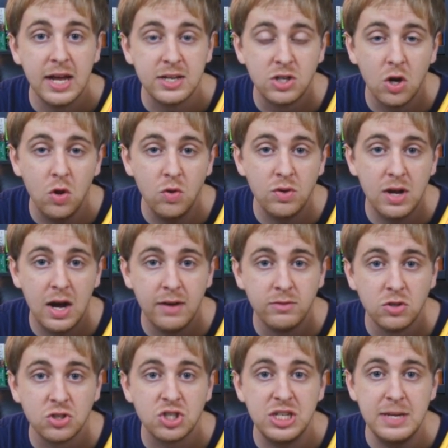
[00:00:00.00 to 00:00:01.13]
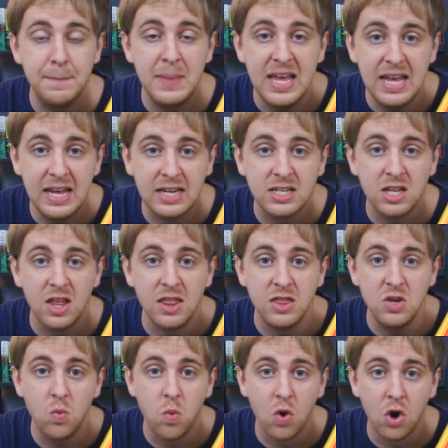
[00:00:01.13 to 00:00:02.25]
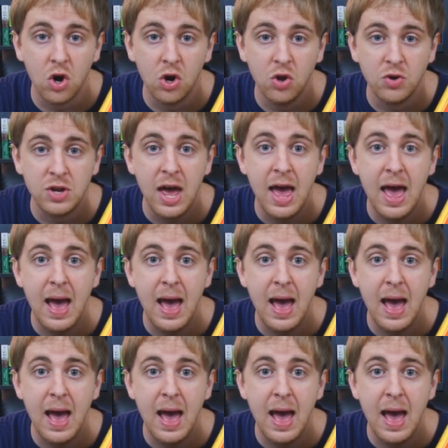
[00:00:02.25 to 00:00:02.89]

Adult novels depict the world